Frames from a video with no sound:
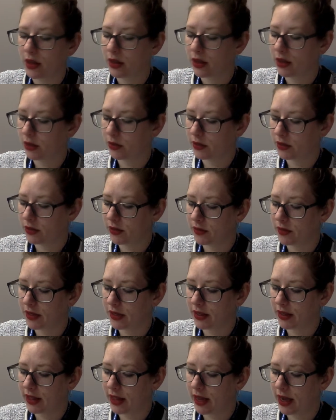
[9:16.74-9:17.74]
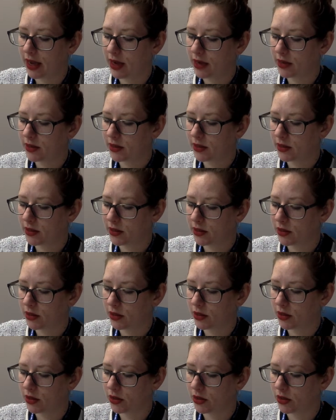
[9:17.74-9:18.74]
And once you've done that,
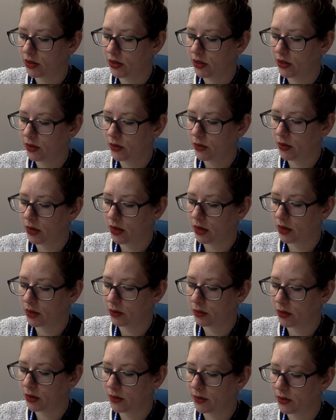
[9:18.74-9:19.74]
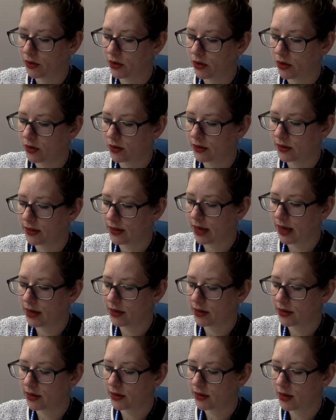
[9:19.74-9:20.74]
you are pretty much all
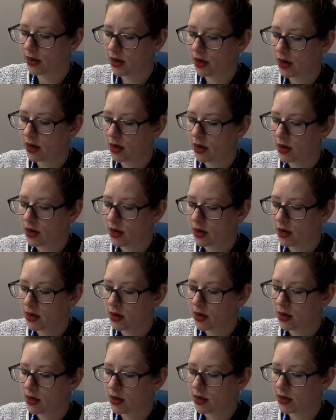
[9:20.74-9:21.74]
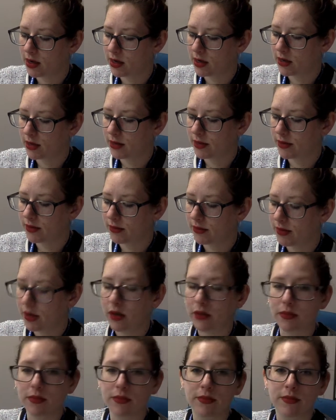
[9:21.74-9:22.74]
set, and yeah,
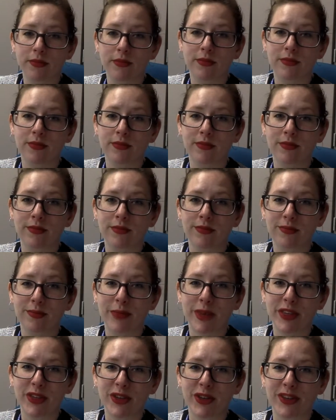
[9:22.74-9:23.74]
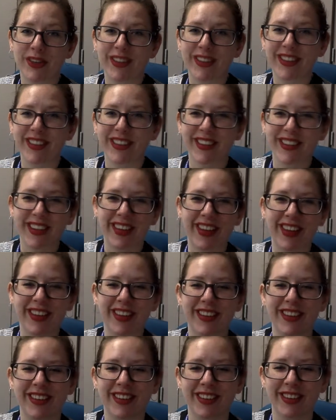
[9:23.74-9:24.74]
bonne chance, good luck.